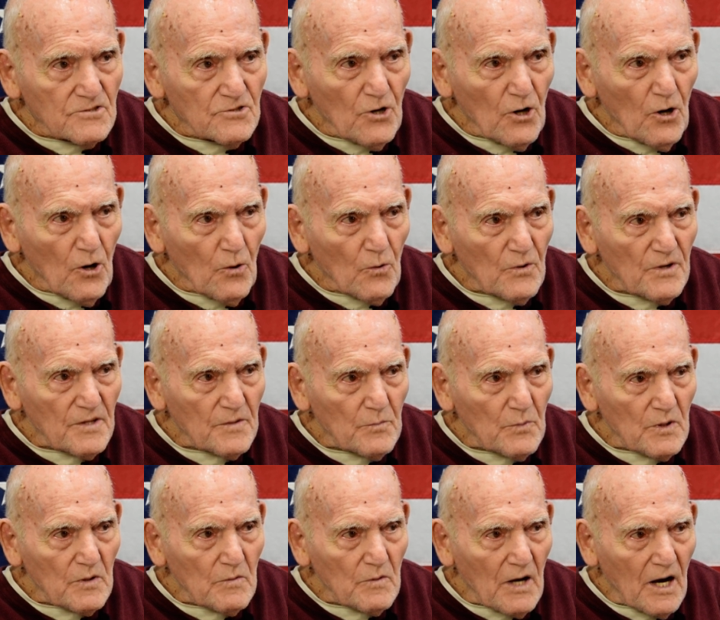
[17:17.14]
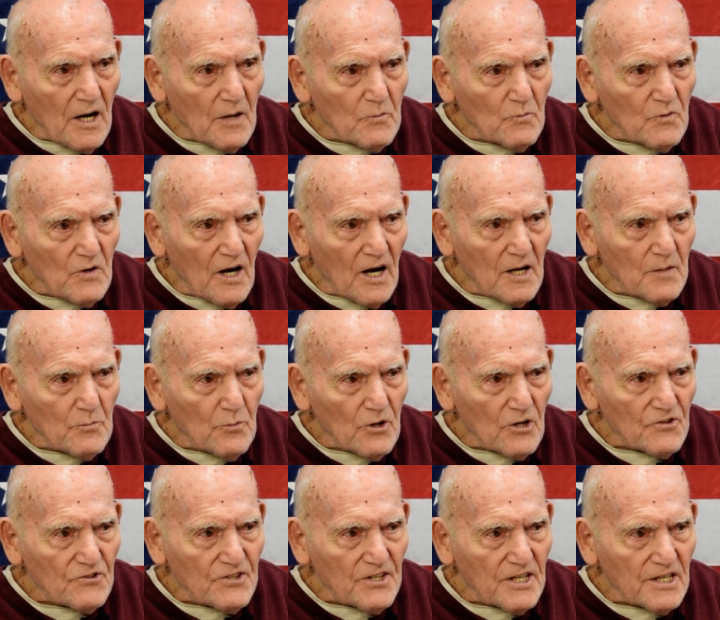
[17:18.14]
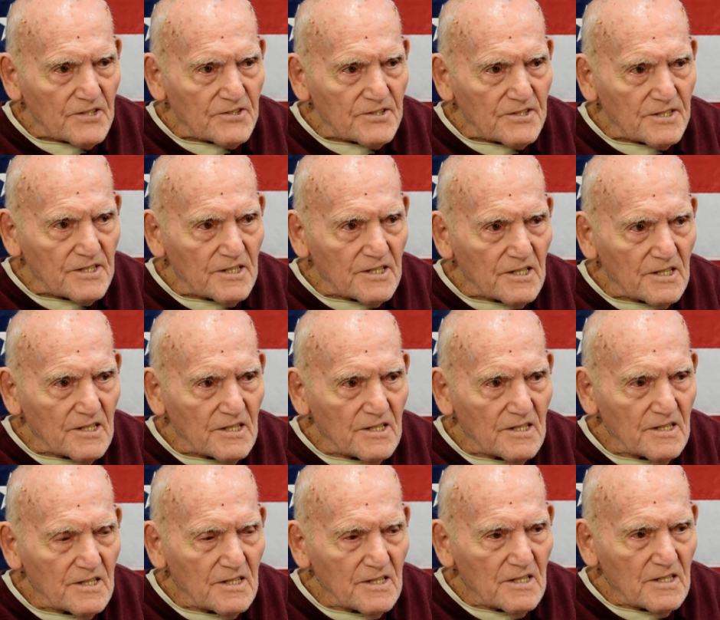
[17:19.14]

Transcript: No, I bought that,